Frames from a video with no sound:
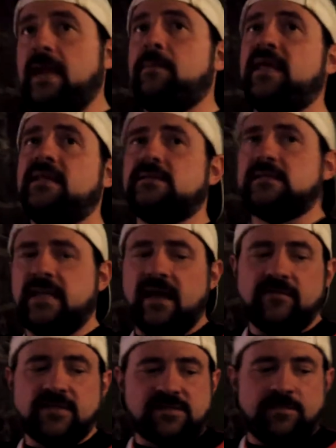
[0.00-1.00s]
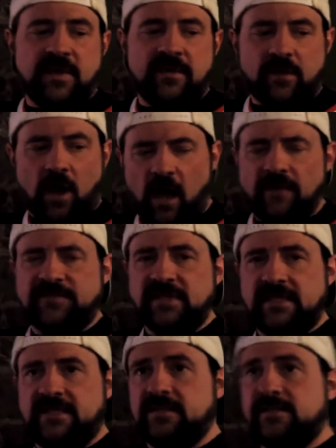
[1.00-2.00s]
Hey man, this is Kevin Smith,
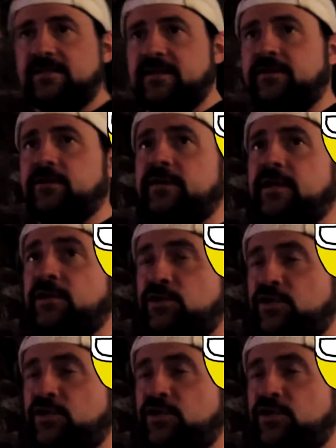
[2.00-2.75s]
often considered